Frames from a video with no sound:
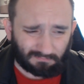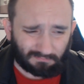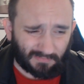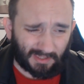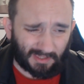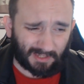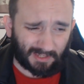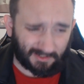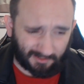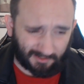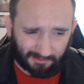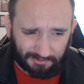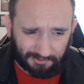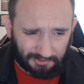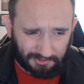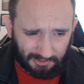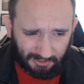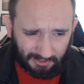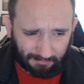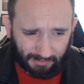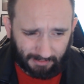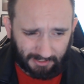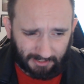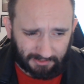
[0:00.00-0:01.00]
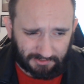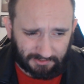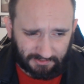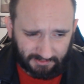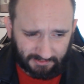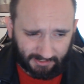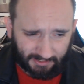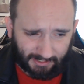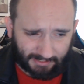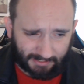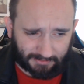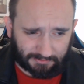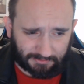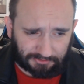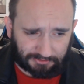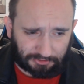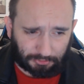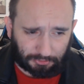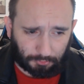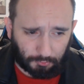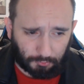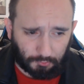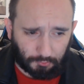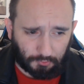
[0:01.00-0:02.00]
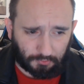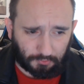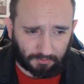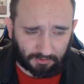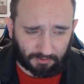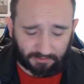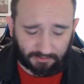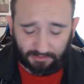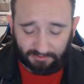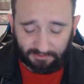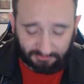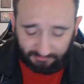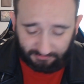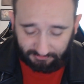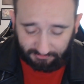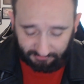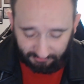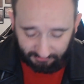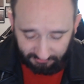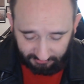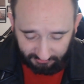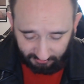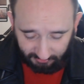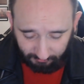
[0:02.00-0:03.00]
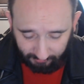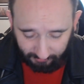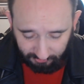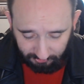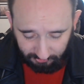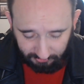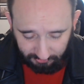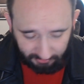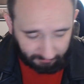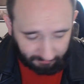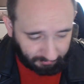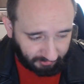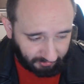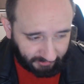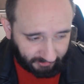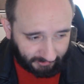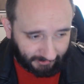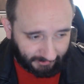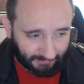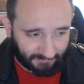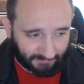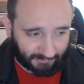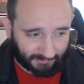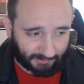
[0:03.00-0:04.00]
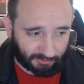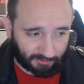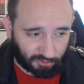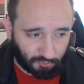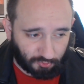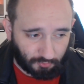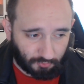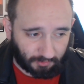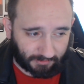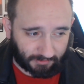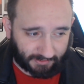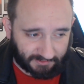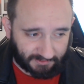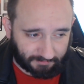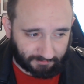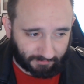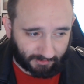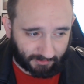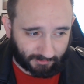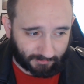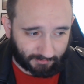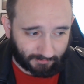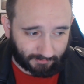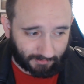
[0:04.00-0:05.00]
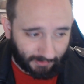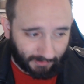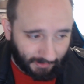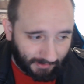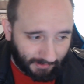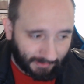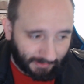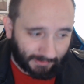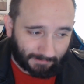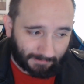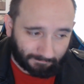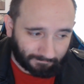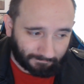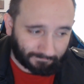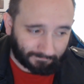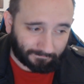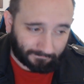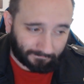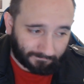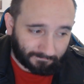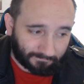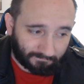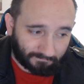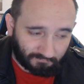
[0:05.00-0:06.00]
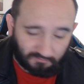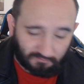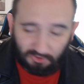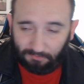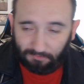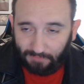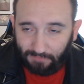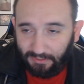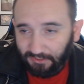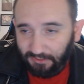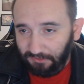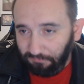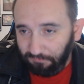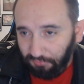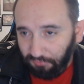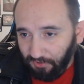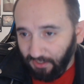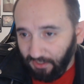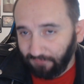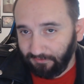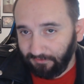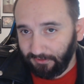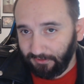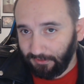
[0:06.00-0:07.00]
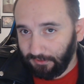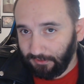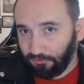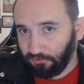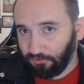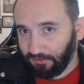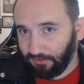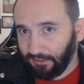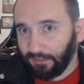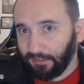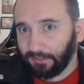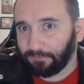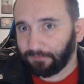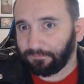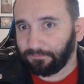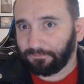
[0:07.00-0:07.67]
As long as your commander's not 2, or as long as the creature you're putting in is not 2 or less mana, you're making profit each time.